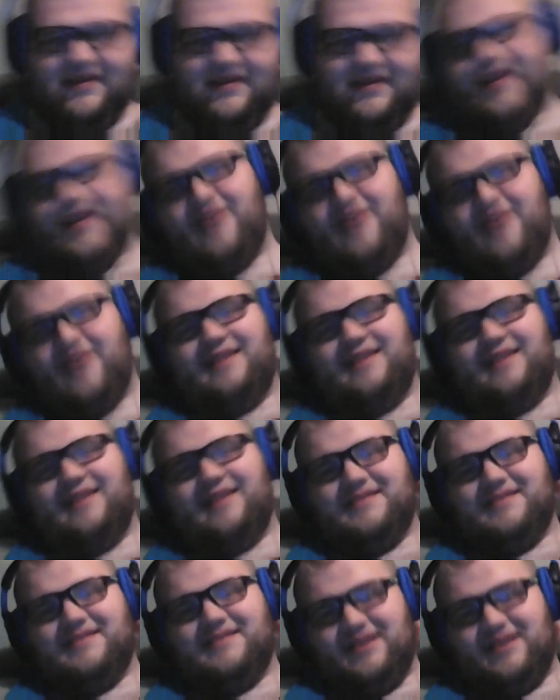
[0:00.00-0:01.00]
they go into
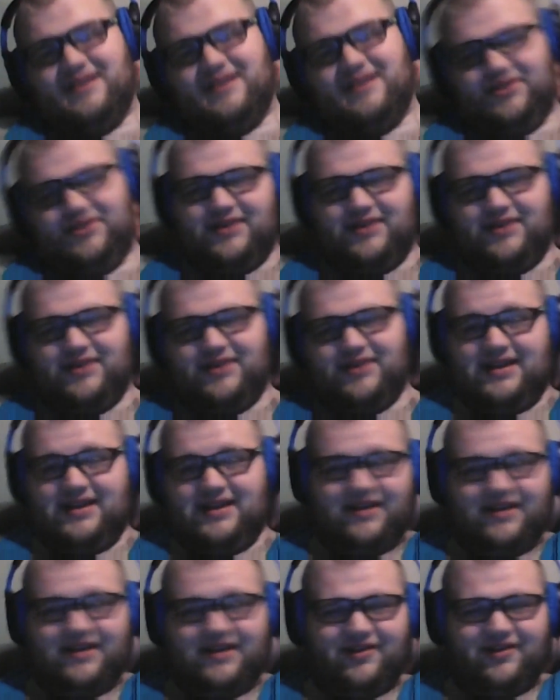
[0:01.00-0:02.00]
Minnesota,
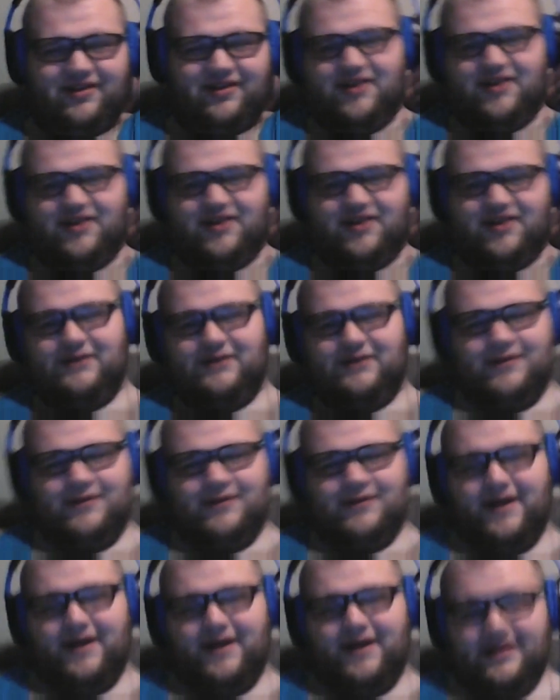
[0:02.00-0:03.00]
another loss,
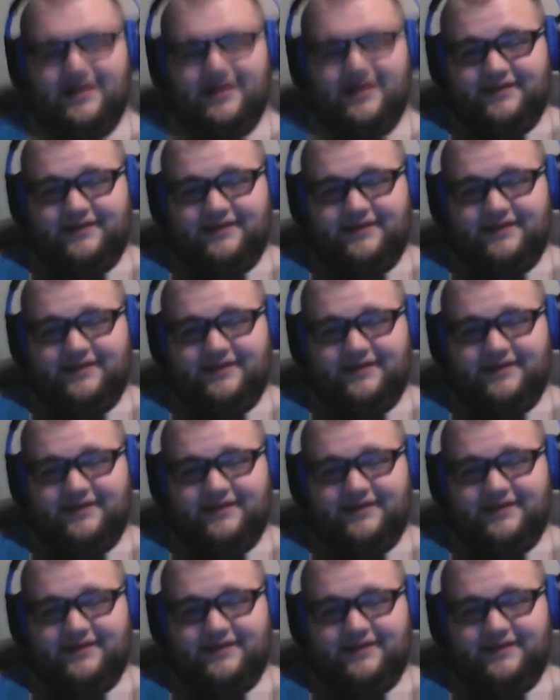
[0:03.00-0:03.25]
4-5.